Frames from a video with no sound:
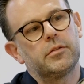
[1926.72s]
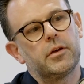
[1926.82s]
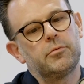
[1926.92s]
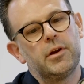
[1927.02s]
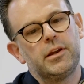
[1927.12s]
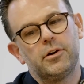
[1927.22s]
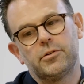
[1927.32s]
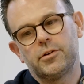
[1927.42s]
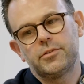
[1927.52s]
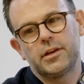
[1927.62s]
They really are,
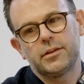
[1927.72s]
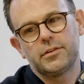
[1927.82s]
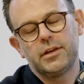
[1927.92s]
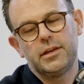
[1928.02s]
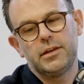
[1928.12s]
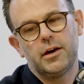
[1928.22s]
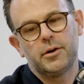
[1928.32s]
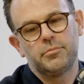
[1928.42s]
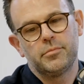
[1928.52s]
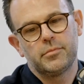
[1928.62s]
and I think
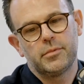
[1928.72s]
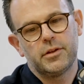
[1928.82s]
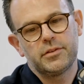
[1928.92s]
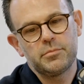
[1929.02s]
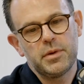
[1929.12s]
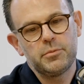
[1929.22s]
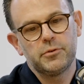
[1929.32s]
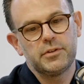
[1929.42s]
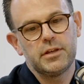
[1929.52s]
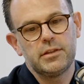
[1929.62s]
people
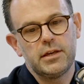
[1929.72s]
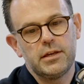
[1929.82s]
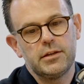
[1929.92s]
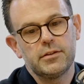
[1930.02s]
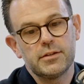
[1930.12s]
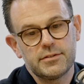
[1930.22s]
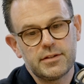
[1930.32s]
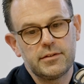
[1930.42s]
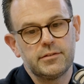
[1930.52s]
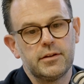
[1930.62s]
see the
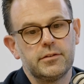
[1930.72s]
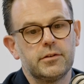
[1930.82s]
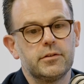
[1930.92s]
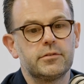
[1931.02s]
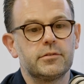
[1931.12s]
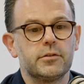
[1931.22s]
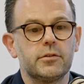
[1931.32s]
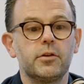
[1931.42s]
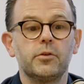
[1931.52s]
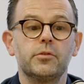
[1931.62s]
senses as
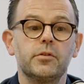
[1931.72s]
those.